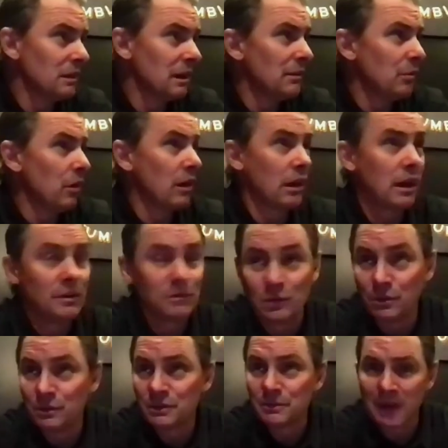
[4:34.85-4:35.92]
I'm
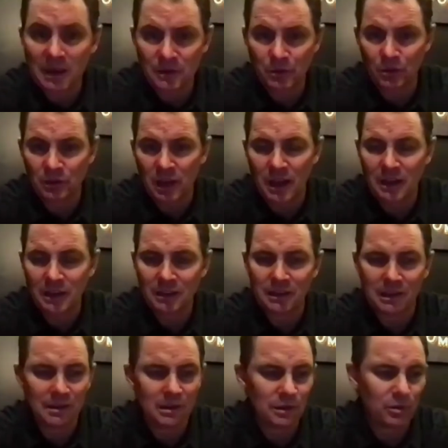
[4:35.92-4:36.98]
doing some outdoor lighting.
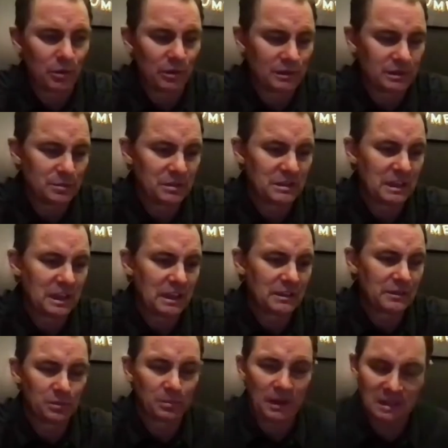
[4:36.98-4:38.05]
I grilled some steaks
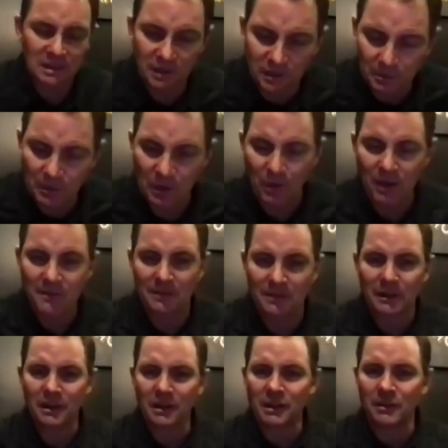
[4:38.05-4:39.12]
for my son and my wife and
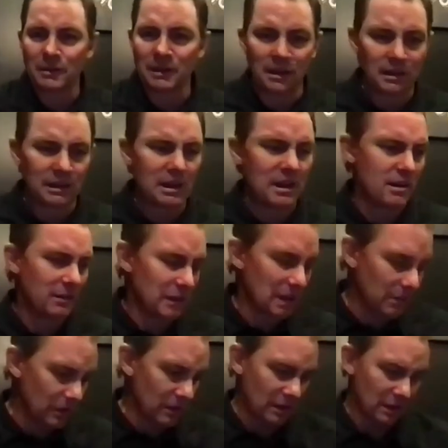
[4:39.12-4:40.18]
I. We hung out. I
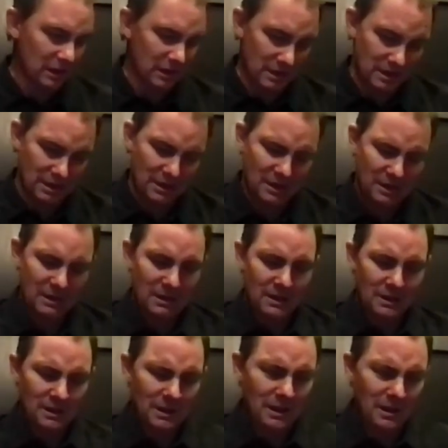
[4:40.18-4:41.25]
went on a
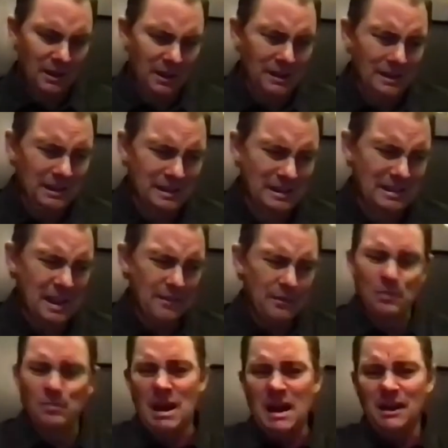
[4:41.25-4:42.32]

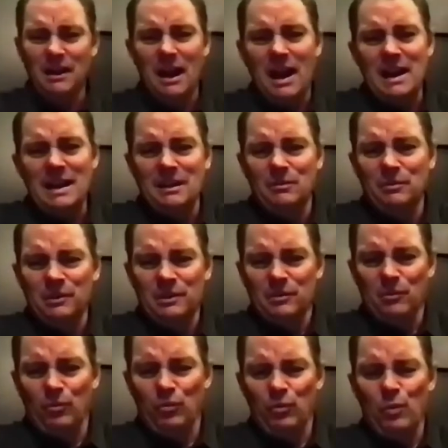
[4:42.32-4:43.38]
7-mile hike with
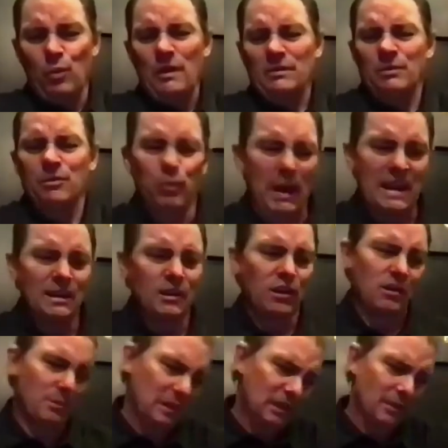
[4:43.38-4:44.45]
weight
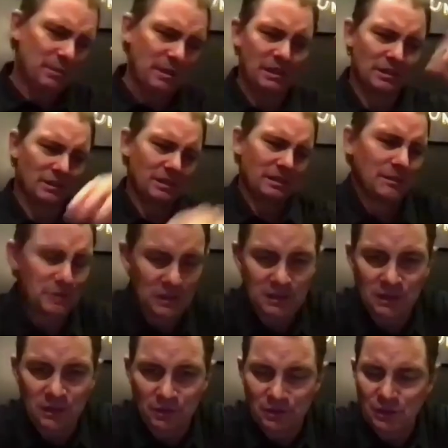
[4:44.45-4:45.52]
on me up hills. I was just,
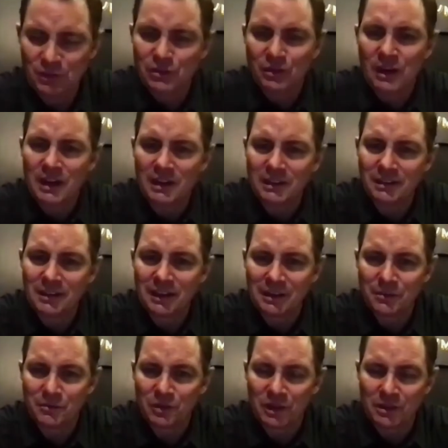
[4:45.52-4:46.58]
just training, kind
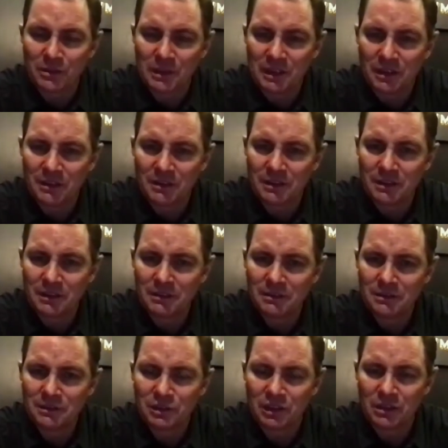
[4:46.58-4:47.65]
of trying to be healthy,
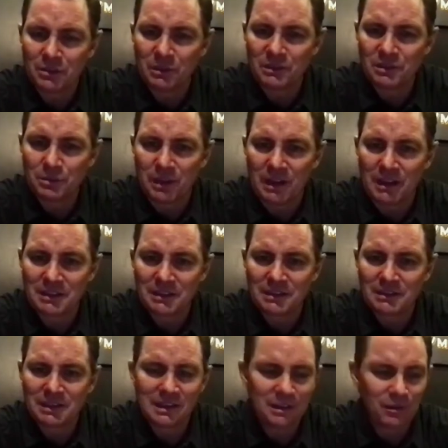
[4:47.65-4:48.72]
shot a bunch of
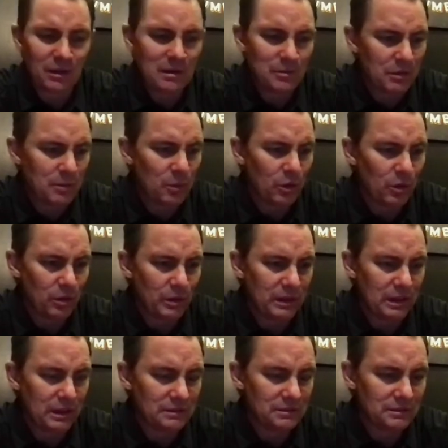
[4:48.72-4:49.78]
baskets. I had a great Memorial
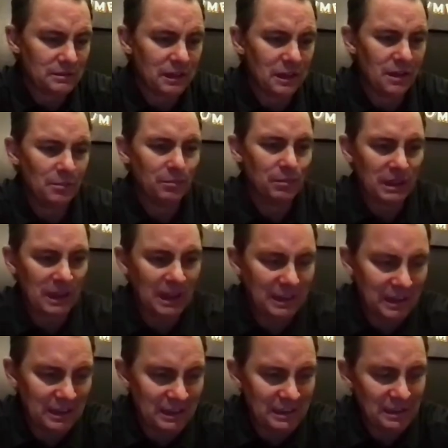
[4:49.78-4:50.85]
weekend. But I
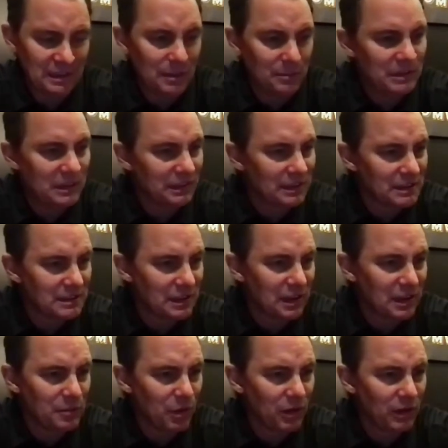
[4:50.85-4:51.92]
think it is an uptick. The
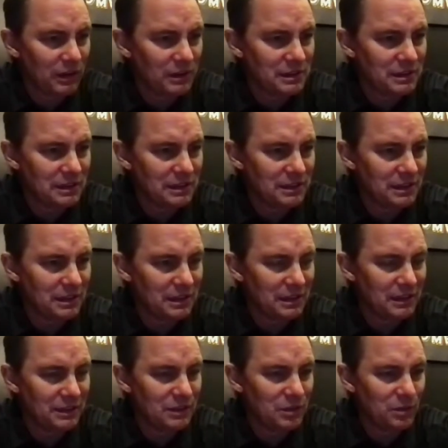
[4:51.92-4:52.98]
stock market's at
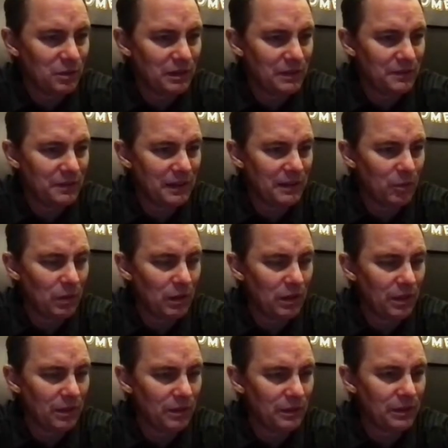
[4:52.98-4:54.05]

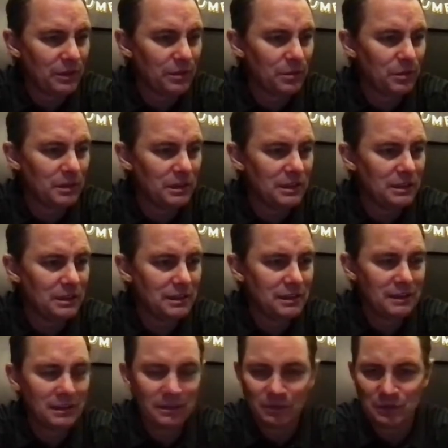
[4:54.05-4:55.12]
25,133,
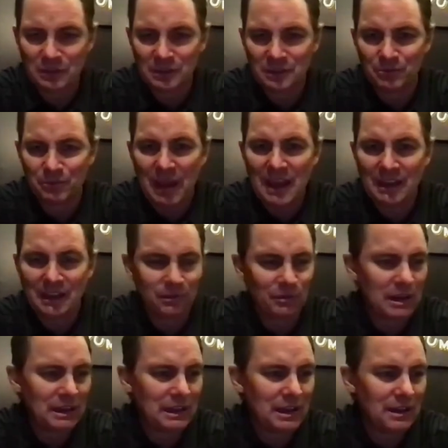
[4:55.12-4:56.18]
which is banging
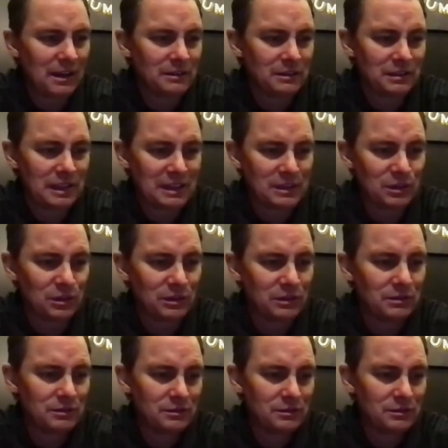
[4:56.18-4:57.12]
right now. So that's good.